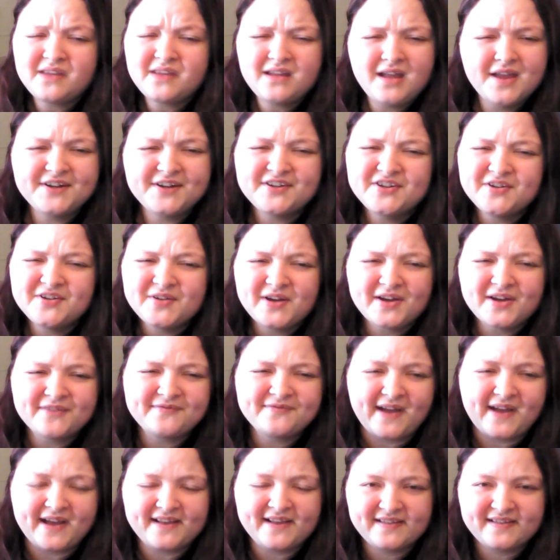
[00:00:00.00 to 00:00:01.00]
I don't know how
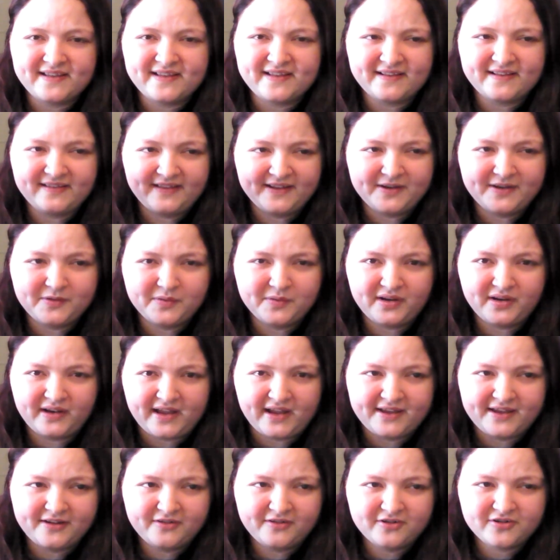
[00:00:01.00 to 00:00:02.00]
fast these liquid
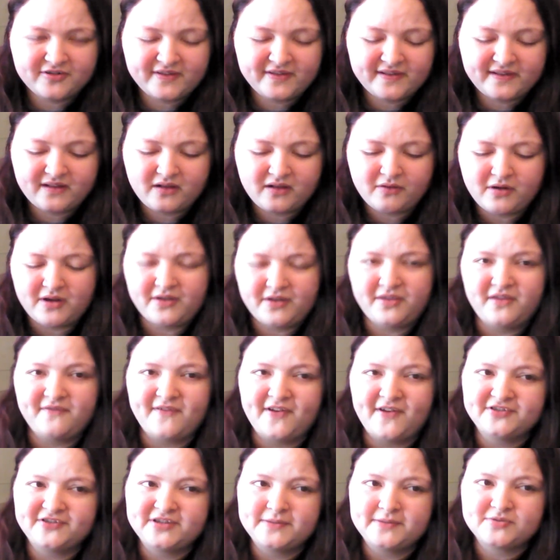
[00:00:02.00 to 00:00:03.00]
liners on the
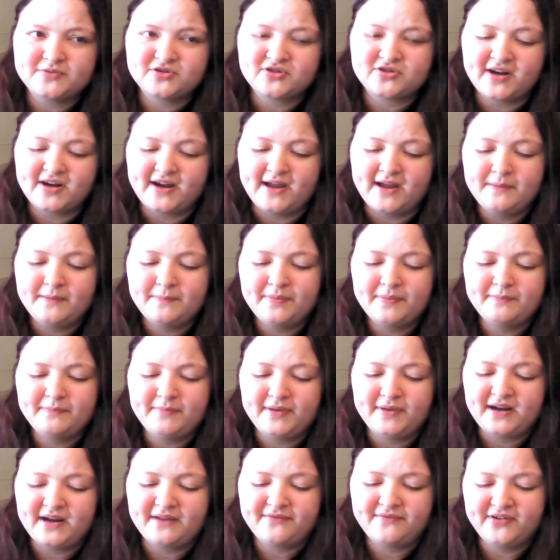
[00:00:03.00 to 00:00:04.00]
felt tips dry up,
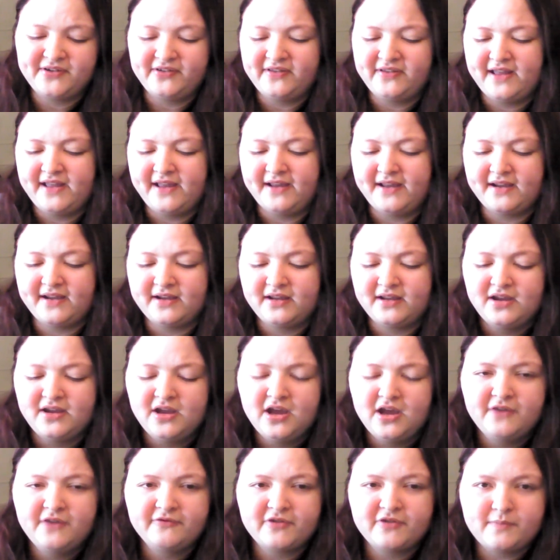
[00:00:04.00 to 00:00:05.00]
but I feel like
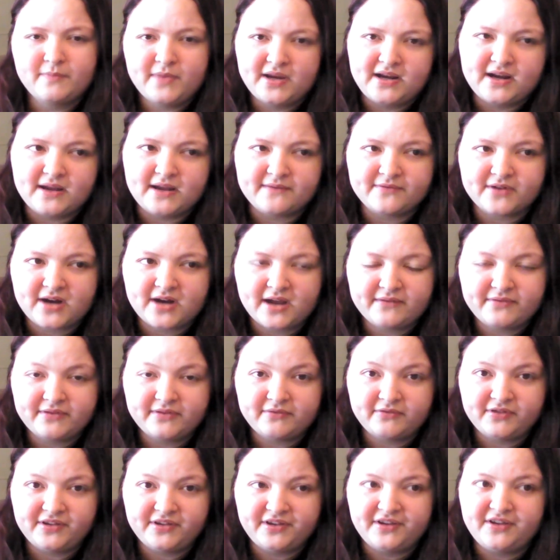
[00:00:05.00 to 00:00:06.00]
for me never having
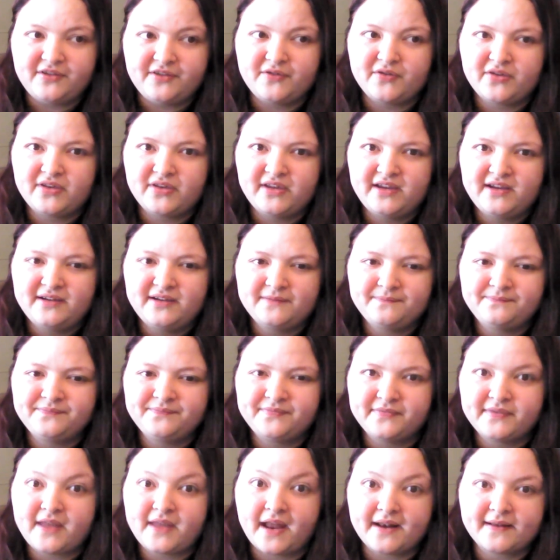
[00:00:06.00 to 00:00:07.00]
really used it,
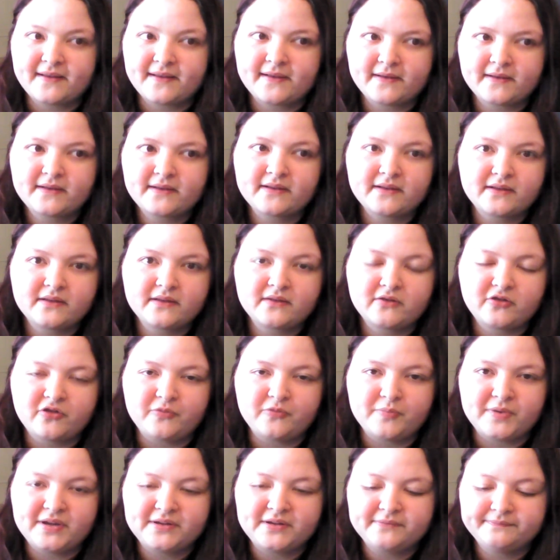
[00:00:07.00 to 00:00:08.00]
that's
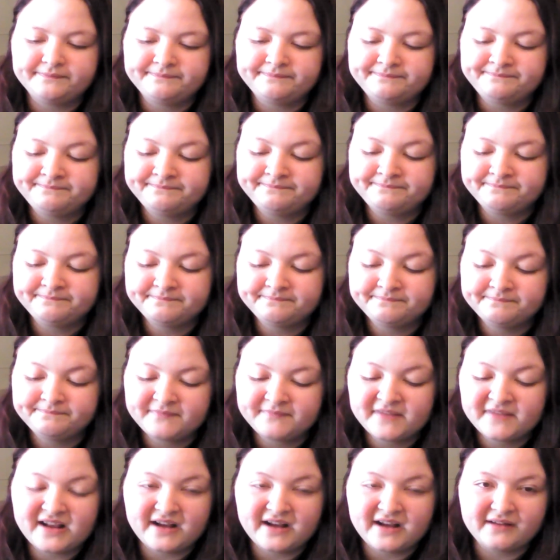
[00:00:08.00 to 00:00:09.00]
stupid.
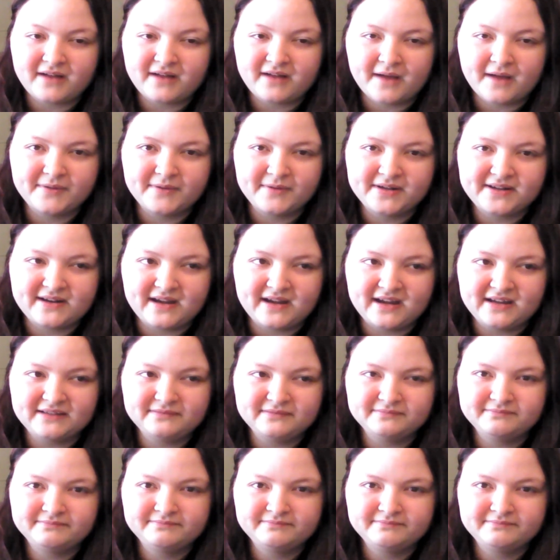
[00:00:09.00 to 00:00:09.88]
So I would not